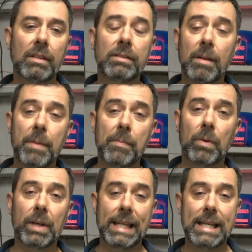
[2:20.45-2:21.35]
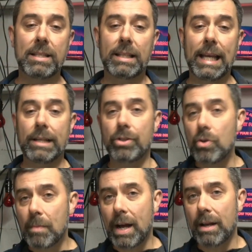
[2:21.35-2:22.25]
Some people can easily get
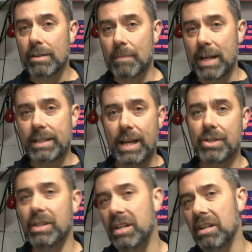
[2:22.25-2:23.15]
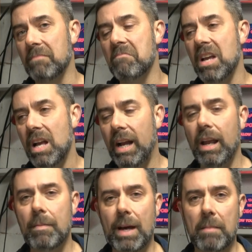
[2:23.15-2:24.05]
2 miles. My station here, I
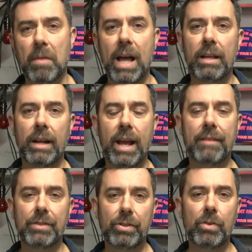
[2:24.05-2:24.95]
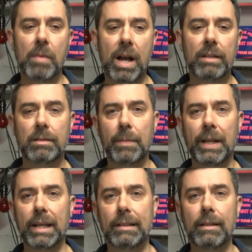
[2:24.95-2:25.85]
get about 1.5 to 2 miles
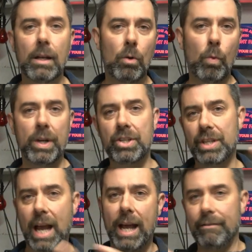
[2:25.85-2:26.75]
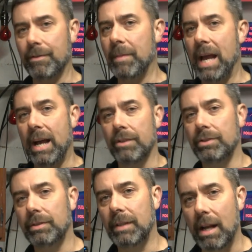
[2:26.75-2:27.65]
depending on which side from the
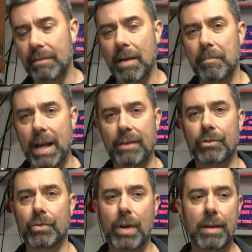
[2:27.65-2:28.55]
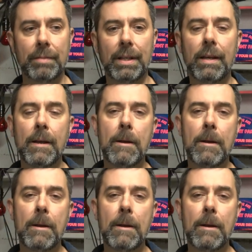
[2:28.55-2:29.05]
house. You know, I've got mountains around me.